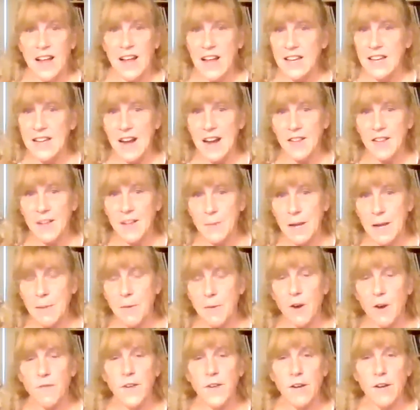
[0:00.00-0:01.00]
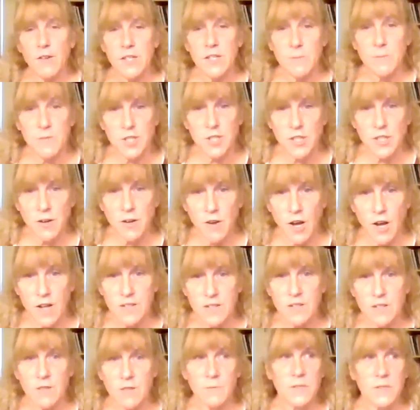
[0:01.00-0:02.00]
And now they make perfect Christmas show
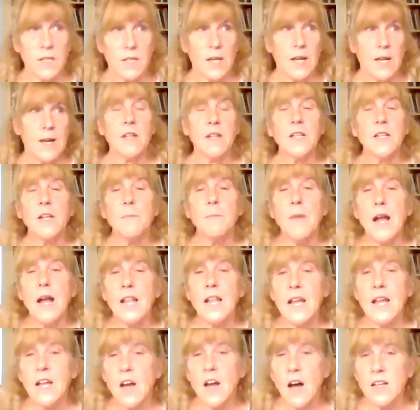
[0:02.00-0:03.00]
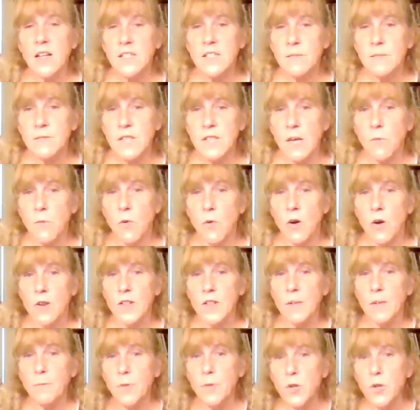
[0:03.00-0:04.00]
costumes. The little ballet costumes they wore,
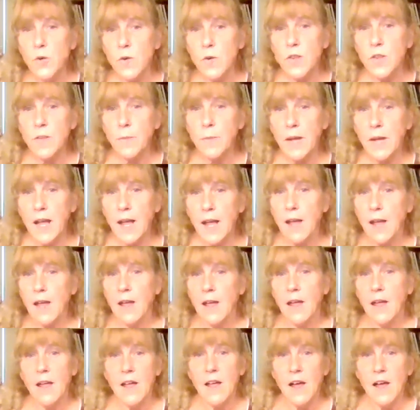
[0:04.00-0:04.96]
the blue or the pink.